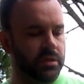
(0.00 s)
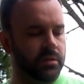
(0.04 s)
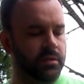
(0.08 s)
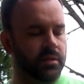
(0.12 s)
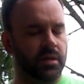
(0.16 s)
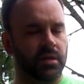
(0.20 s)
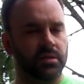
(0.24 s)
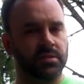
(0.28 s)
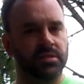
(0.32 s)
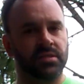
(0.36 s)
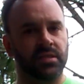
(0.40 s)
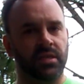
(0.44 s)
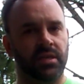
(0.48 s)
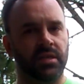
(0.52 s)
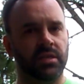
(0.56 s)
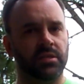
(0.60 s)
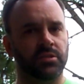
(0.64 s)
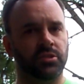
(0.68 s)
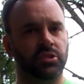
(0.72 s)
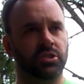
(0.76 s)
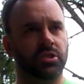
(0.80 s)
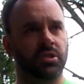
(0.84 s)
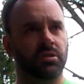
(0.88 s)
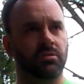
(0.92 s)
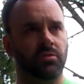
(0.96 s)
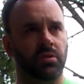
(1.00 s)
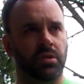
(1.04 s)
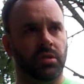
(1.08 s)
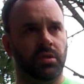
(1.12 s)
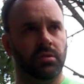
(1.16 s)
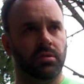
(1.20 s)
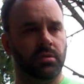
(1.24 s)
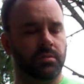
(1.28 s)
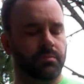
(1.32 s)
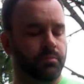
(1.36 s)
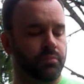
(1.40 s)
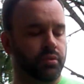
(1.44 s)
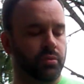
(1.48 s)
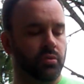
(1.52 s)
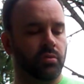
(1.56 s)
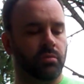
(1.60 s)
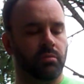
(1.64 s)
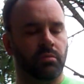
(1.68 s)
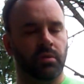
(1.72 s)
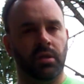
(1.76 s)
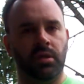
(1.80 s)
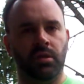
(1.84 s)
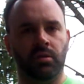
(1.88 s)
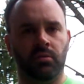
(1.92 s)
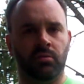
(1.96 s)
Thus again showing
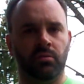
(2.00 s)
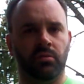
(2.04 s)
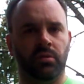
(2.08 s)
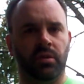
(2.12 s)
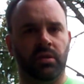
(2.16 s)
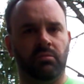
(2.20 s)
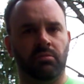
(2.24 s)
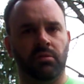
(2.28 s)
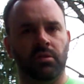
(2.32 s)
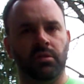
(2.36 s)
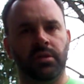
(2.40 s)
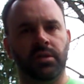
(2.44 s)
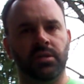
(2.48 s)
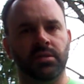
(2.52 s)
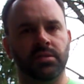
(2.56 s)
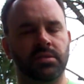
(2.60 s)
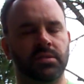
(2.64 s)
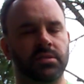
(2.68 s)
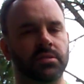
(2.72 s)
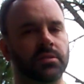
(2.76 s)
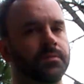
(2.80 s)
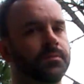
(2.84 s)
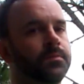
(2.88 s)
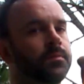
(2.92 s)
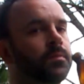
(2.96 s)
brewery only release.